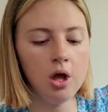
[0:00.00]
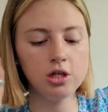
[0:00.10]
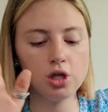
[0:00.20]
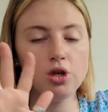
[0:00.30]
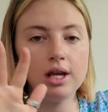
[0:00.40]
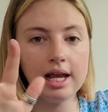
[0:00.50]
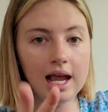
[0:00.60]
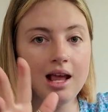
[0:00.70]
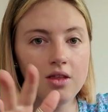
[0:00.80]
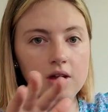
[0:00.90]
So you can
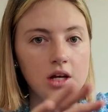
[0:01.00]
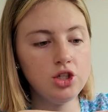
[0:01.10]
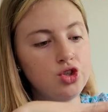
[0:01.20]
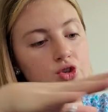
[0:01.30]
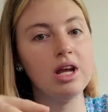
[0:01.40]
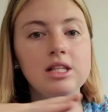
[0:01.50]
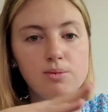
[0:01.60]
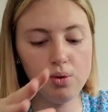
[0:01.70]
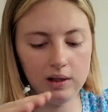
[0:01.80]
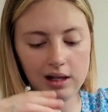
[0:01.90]
either
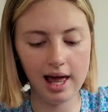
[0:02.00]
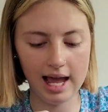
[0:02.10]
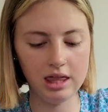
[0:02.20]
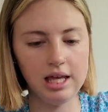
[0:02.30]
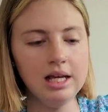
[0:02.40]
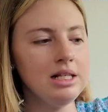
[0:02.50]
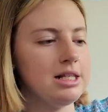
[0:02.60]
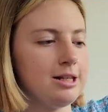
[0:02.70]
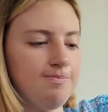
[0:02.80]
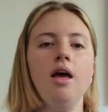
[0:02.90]
transport it like
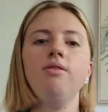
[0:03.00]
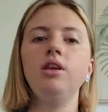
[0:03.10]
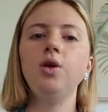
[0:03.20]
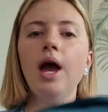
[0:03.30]
this, and then you